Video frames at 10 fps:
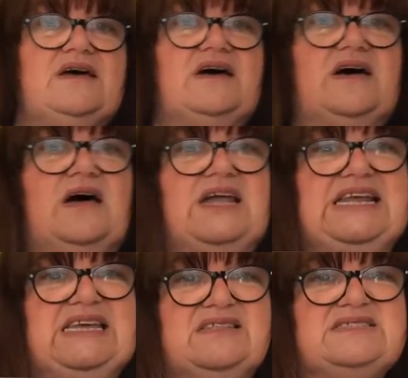
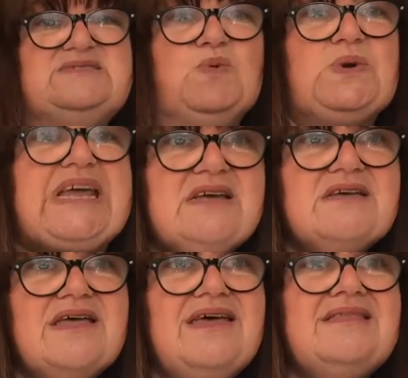early this morning,
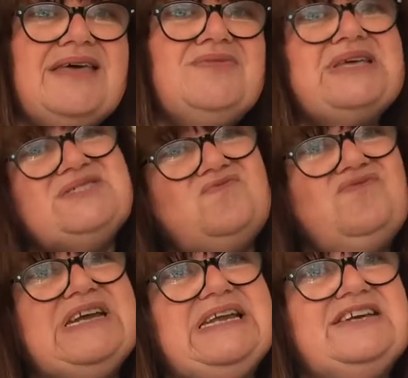then there's a
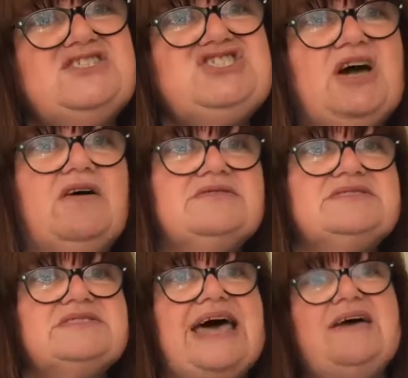really good
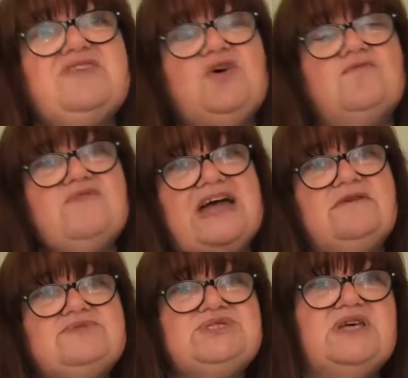chance that, having gone
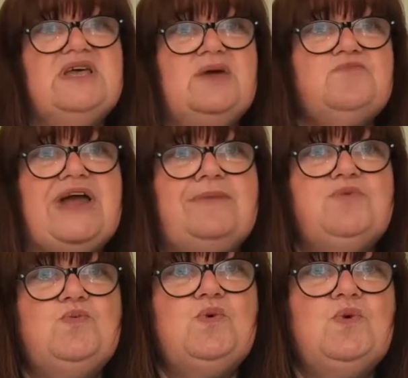round to
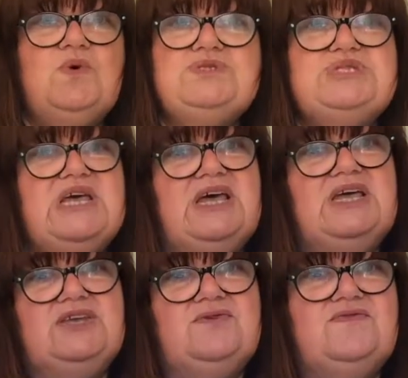Bramber ward,
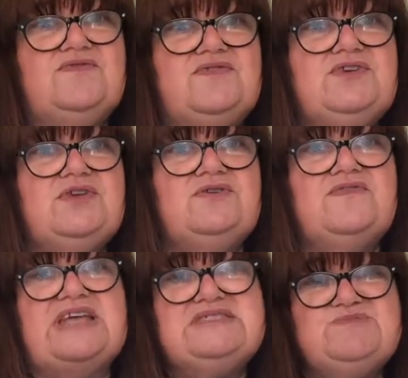you've
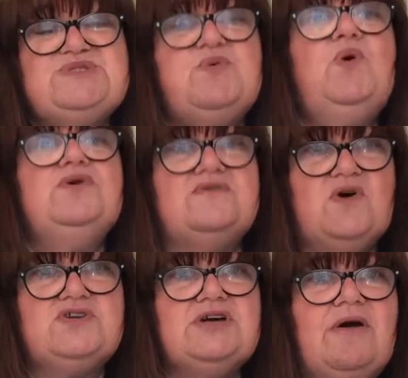had some support, you've
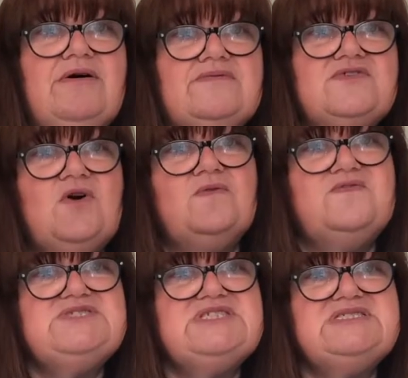got your
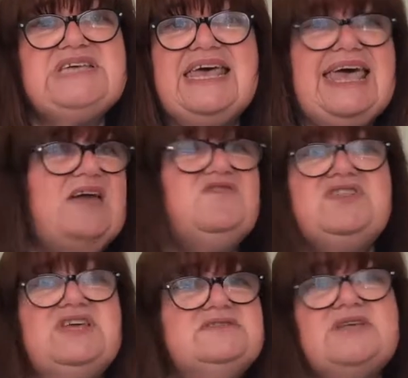confidence,
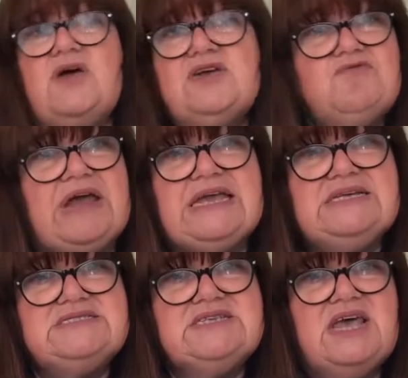everything's going great.